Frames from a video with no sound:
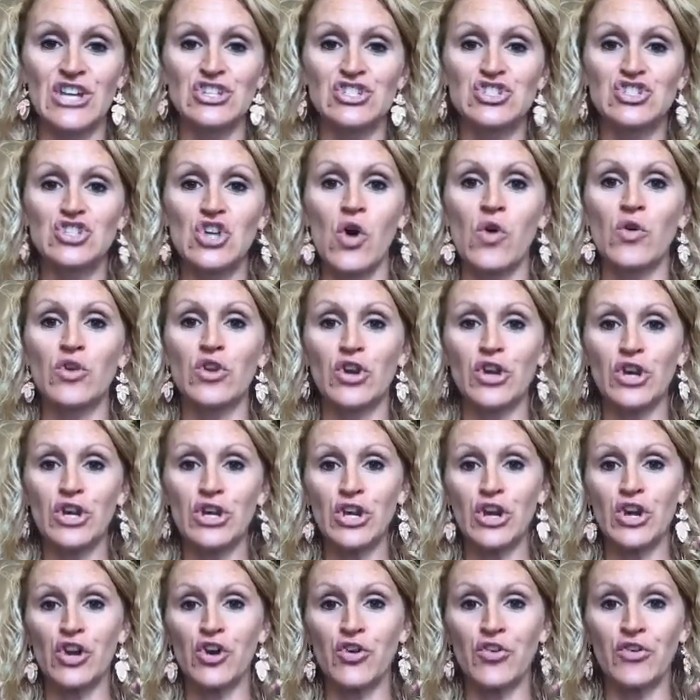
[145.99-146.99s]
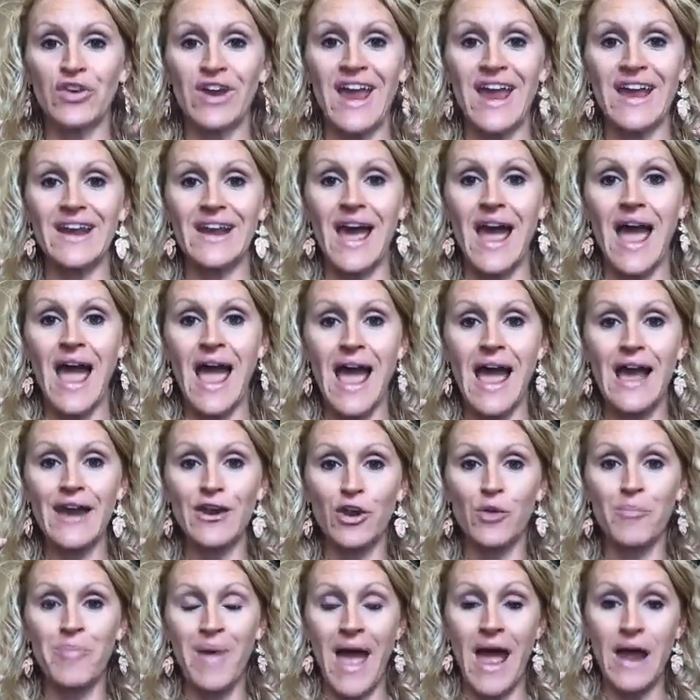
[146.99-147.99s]
so you're going to create a
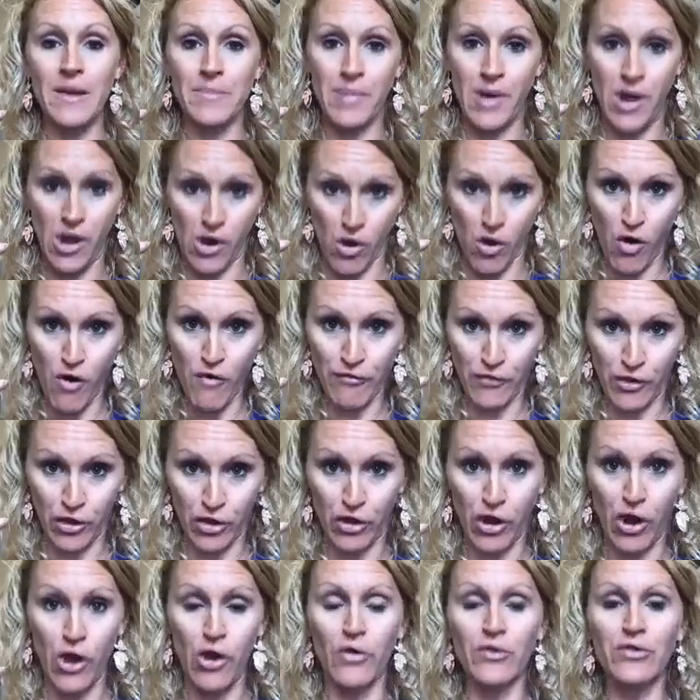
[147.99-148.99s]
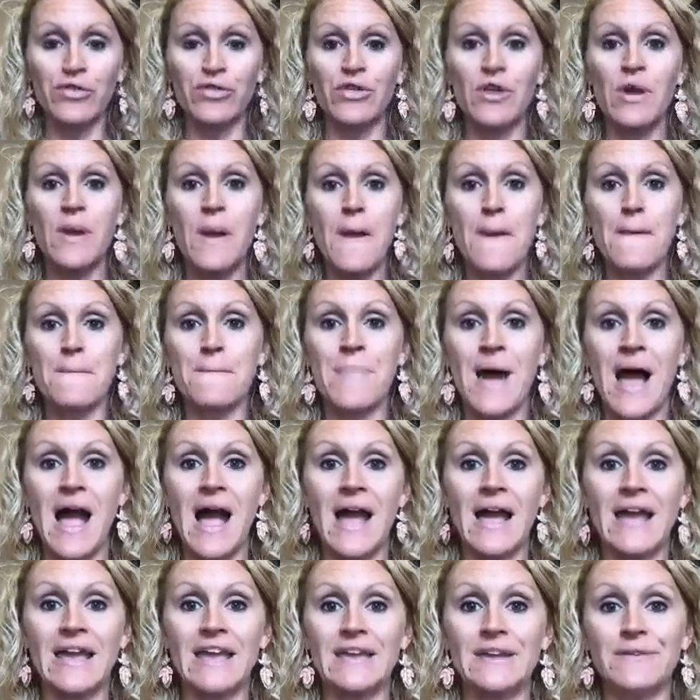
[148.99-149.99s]
higher bad bug overgrowth
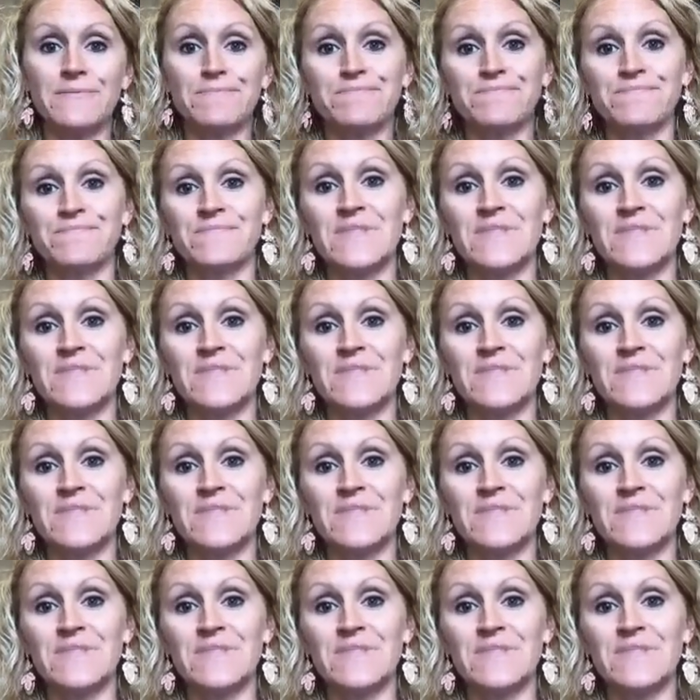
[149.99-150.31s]
by